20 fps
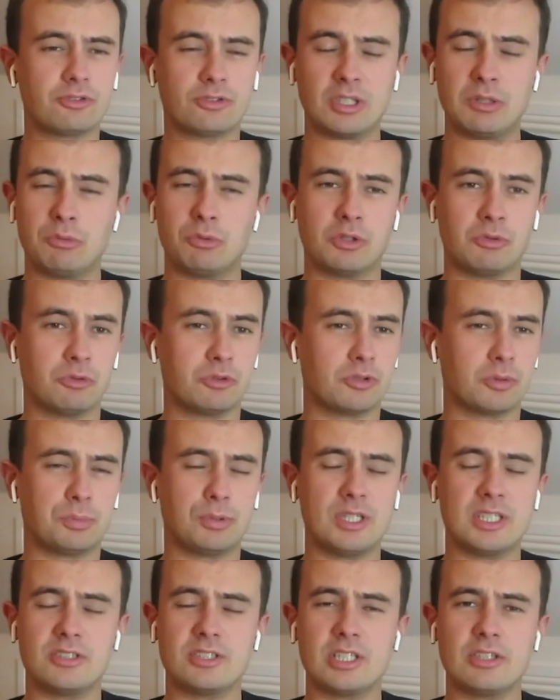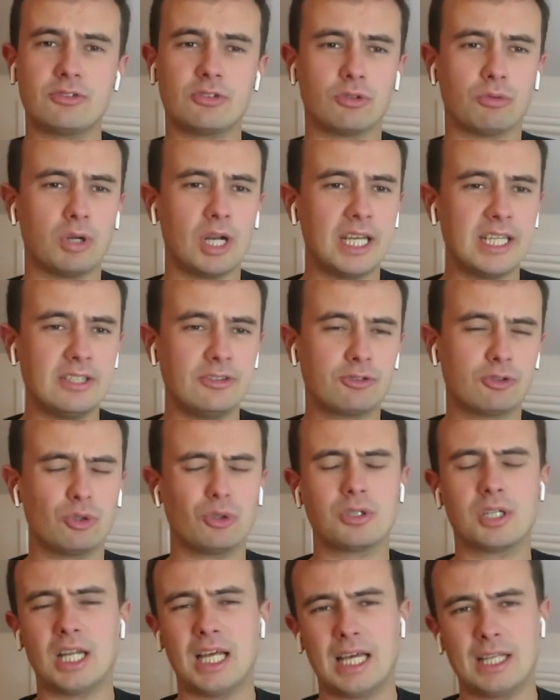It was a pretty decent race.
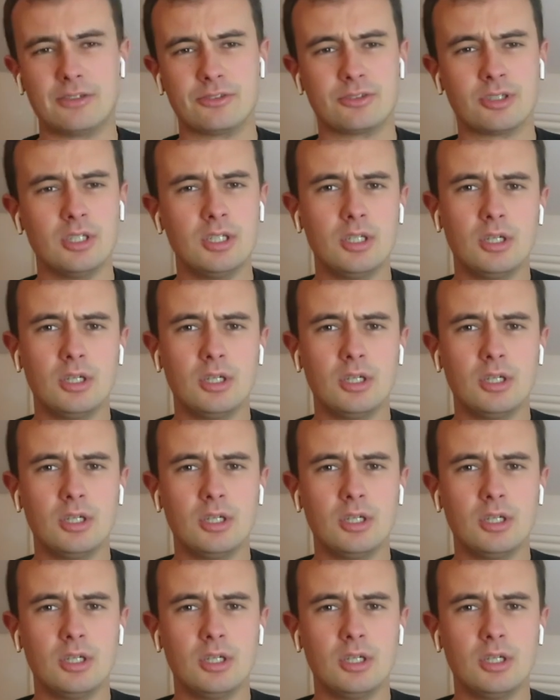Goodland